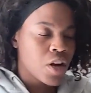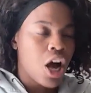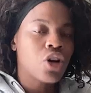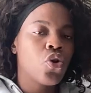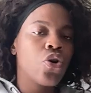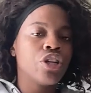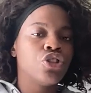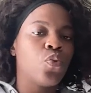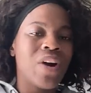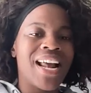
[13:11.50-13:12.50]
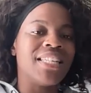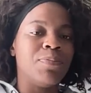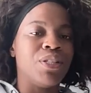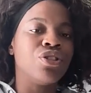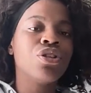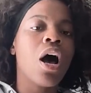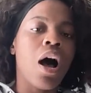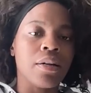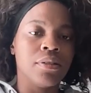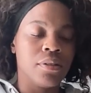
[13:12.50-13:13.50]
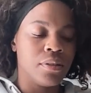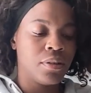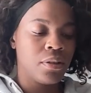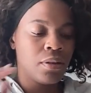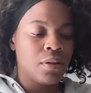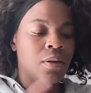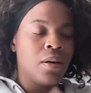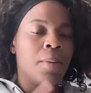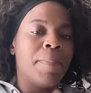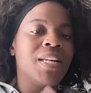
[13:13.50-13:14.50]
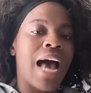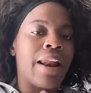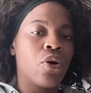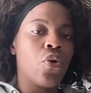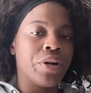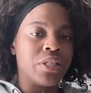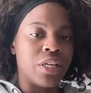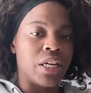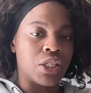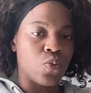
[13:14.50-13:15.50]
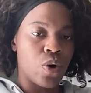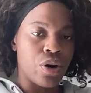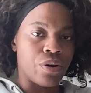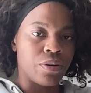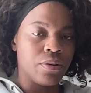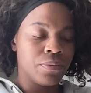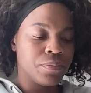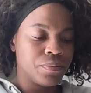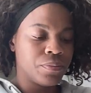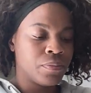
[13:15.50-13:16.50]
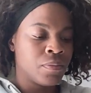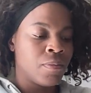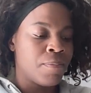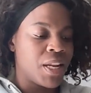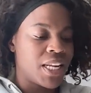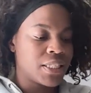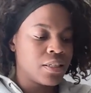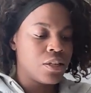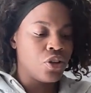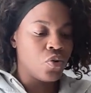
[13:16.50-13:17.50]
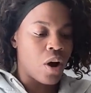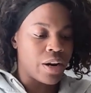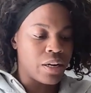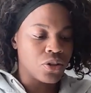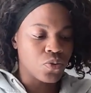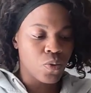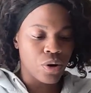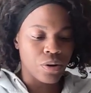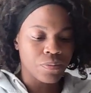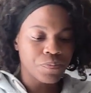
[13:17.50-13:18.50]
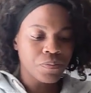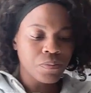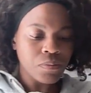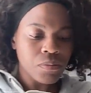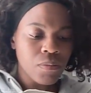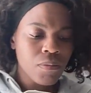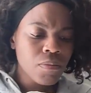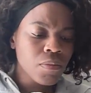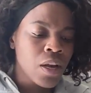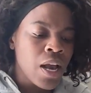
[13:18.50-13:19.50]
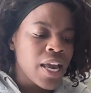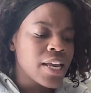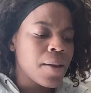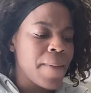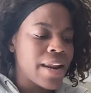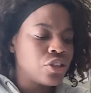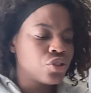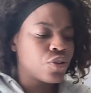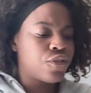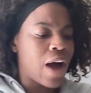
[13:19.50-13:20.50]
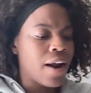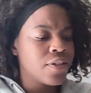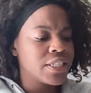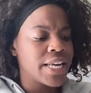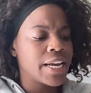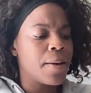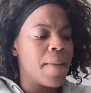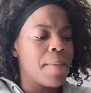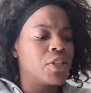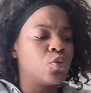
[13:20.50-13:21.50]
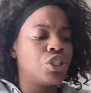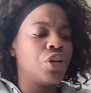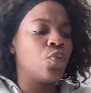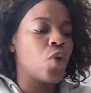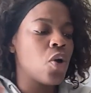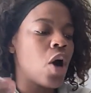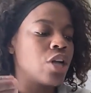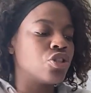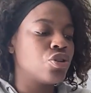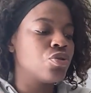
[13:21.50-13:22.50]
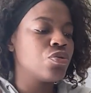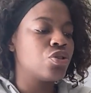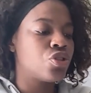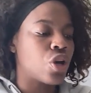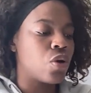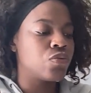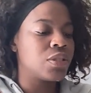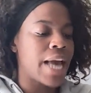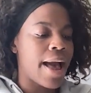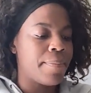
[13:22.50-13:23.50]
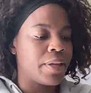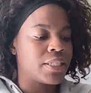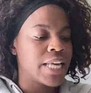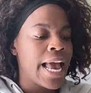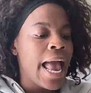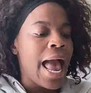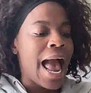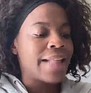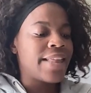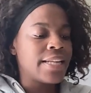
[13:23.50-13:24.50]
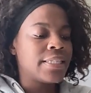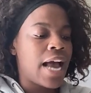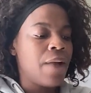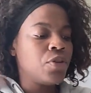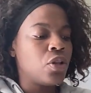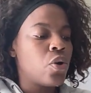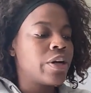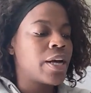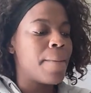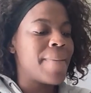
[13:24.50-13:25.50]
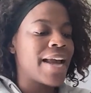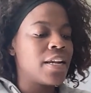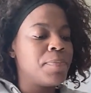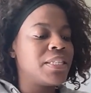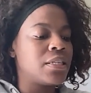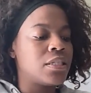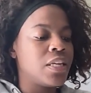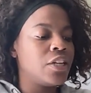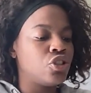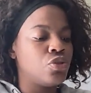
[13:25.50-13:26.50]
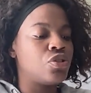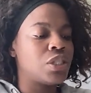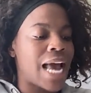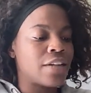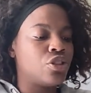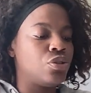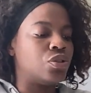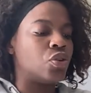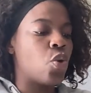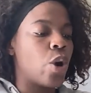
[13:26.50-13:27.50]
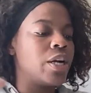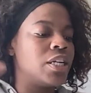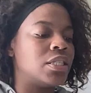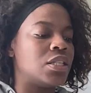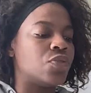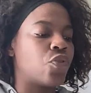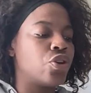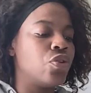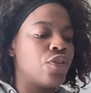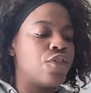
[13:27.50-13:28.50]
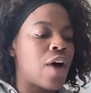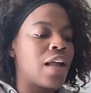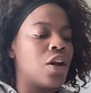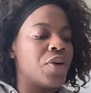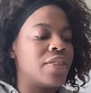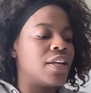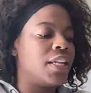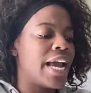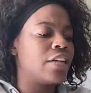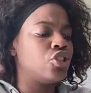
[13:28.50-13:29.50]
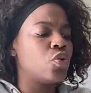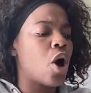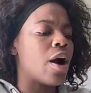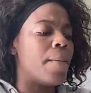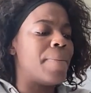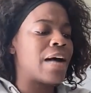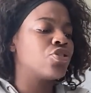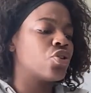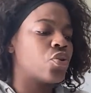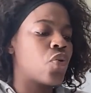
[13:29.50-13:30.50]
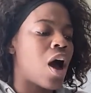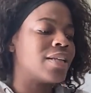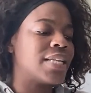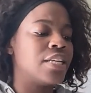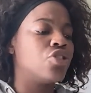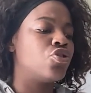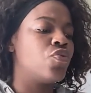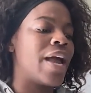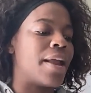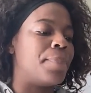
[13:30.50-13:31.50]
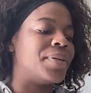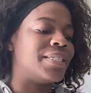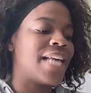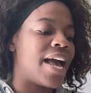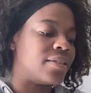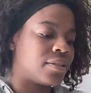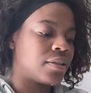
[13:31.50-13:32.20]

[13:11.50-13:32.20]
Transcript: According to what has been taught, but not according to his word. But let's continue on in his word. He commanded you to follow the 10 commandments, which he wrote on 2 stone tablets. At that time, the Lord commanded me to teach you statutes and ordinances for you to follow in the land you are about to cross into and possess.